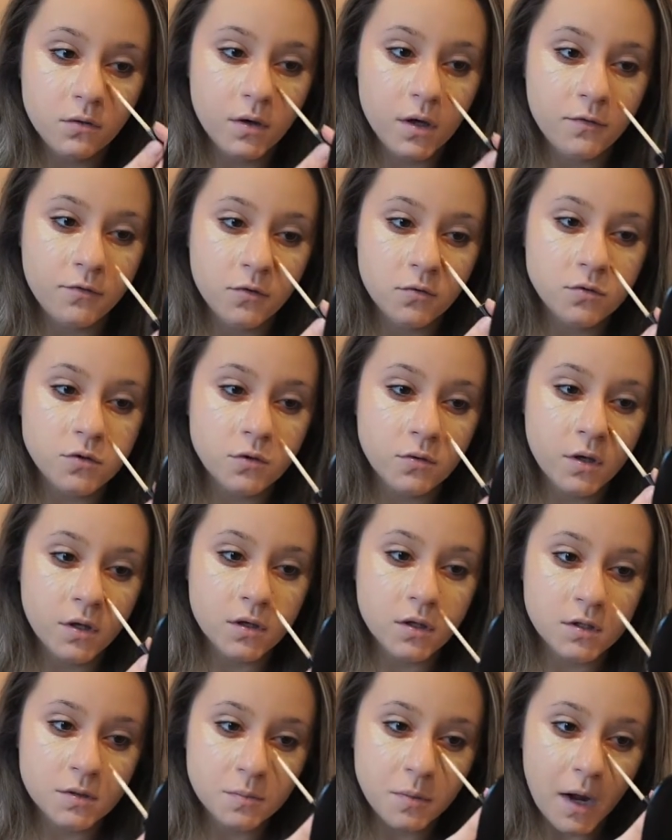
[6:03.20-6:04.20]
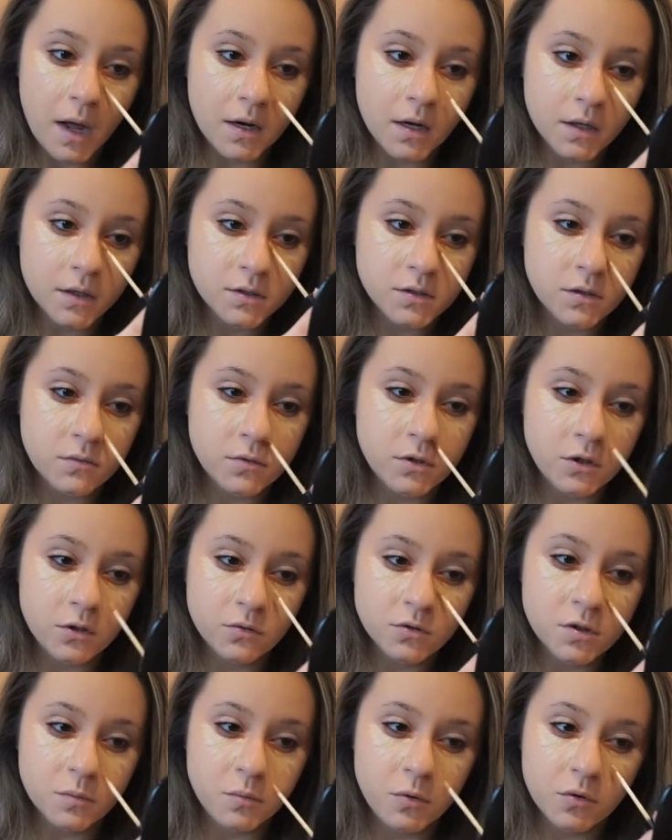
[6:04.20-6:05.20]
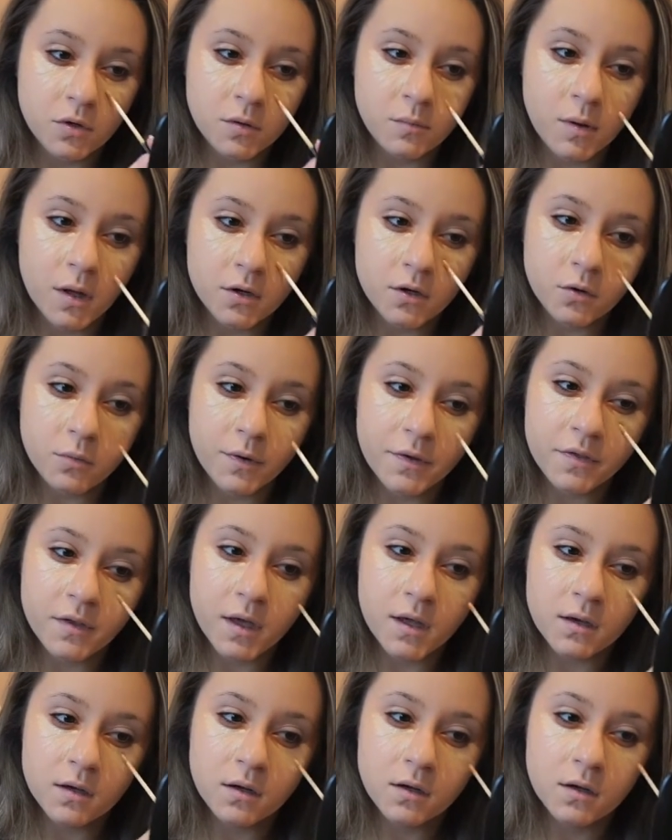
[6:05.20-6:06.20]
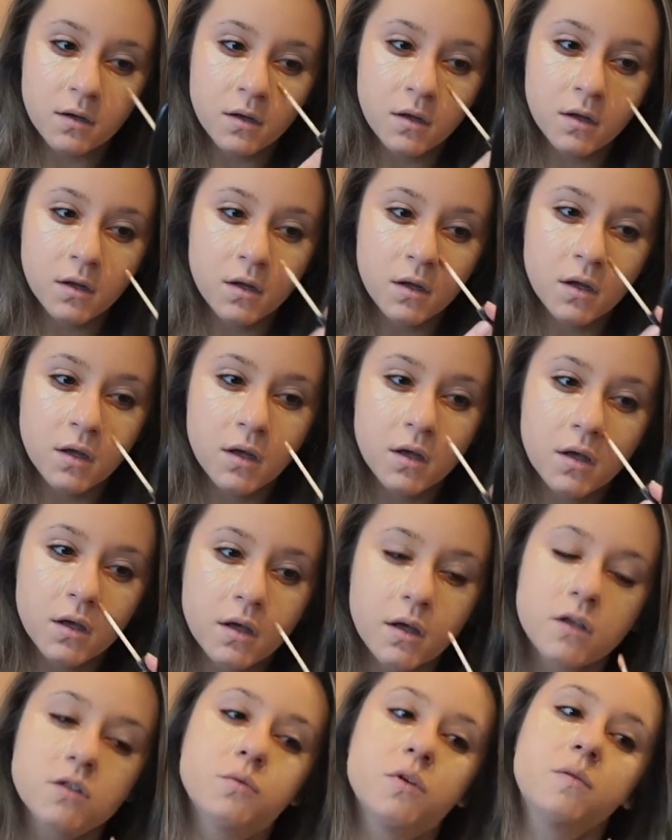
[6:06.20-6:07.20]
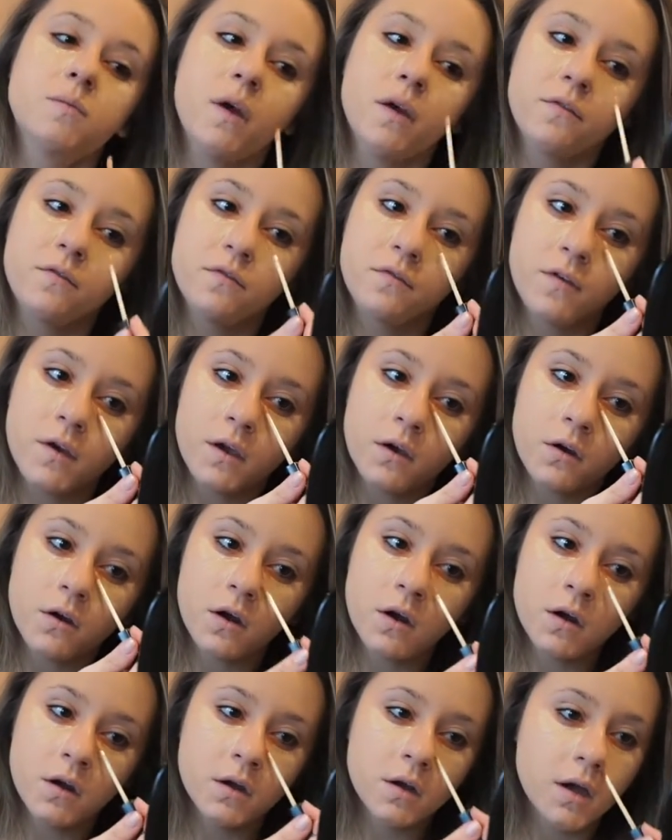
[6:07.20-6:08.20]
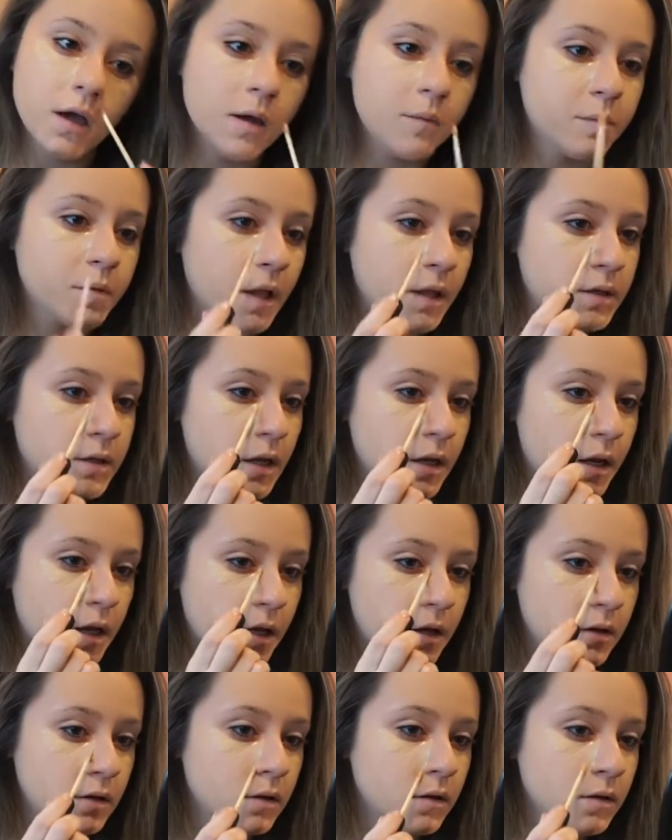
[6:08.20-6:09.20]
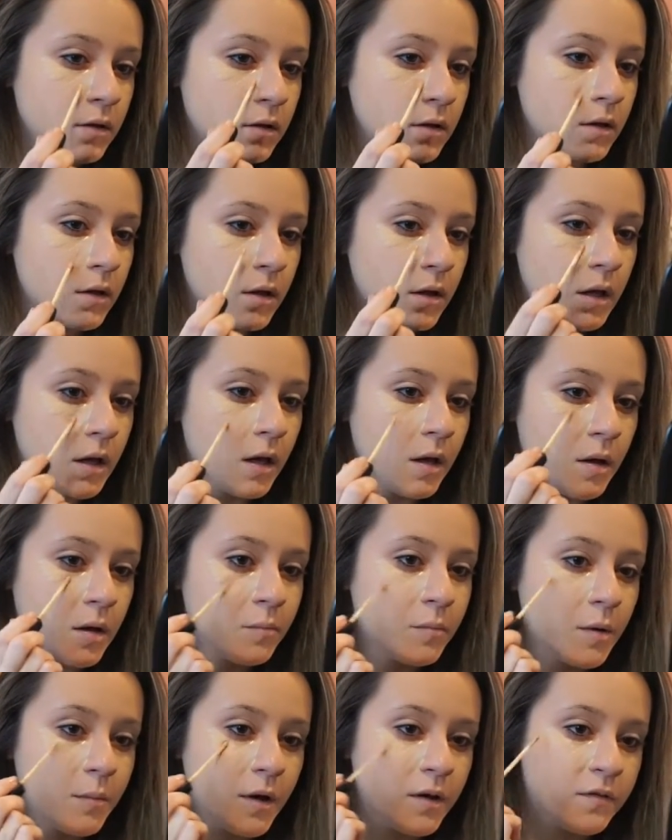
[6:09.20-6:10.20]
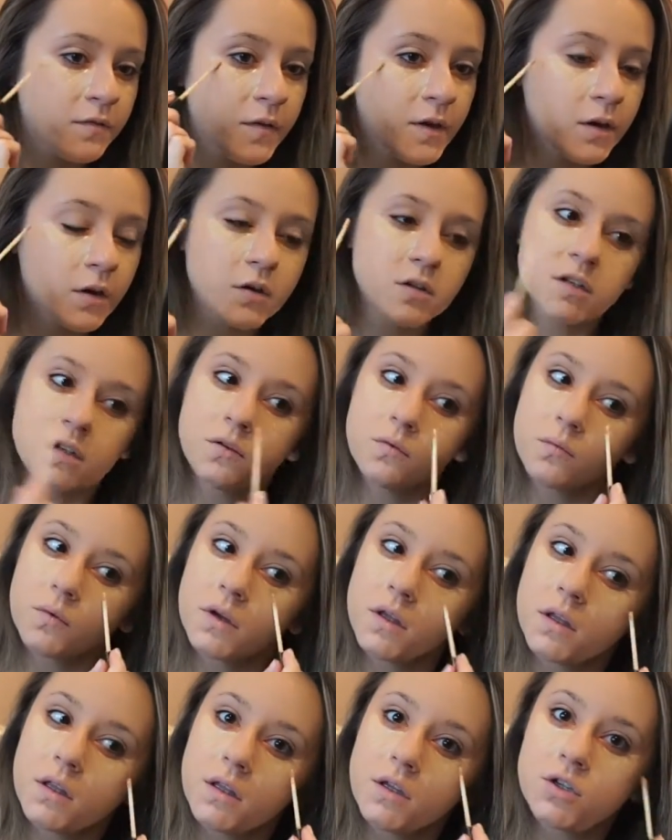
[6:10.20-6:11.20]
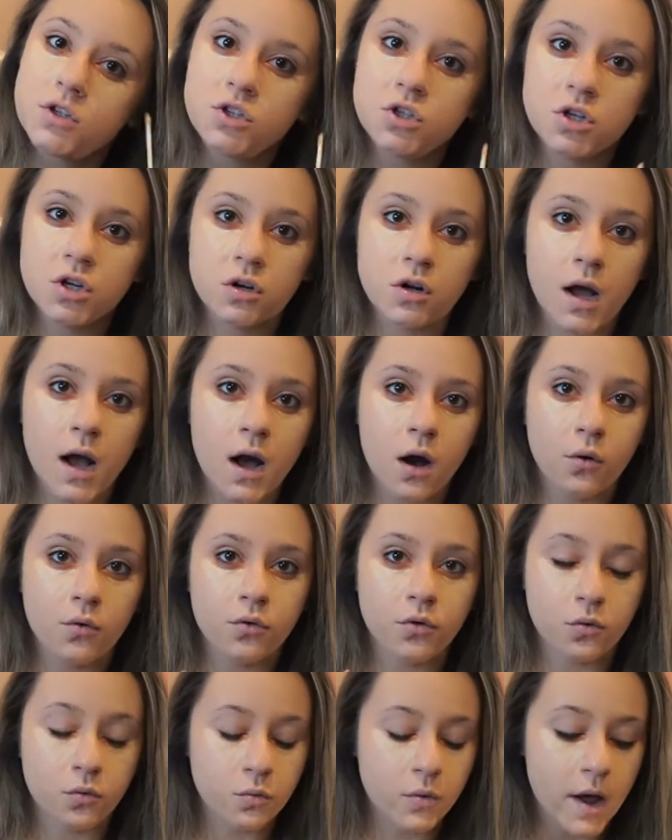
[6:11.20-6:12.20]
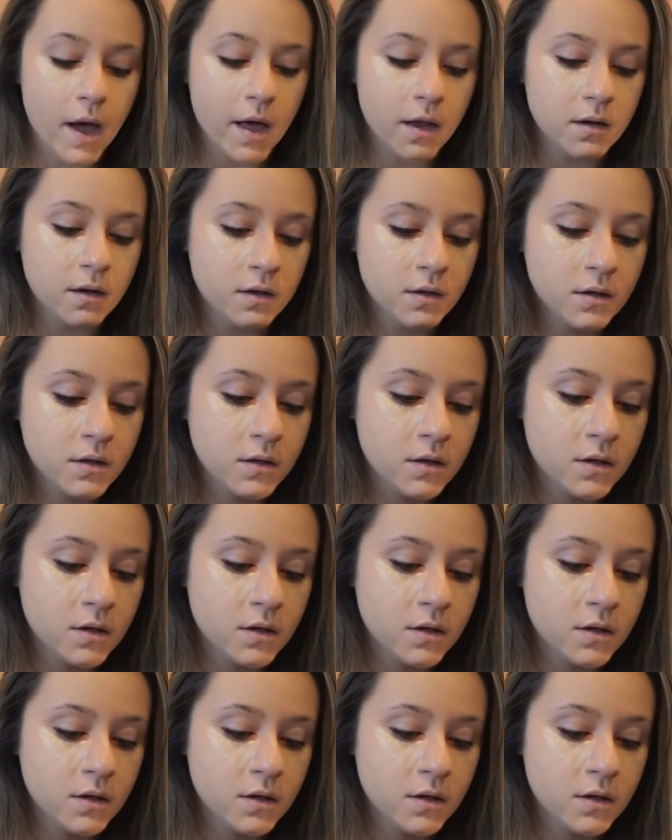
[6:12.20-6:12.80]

if you do get this product, to use a beauty blender with it, because with my finger it blended in, but my finger didn't really shear out the red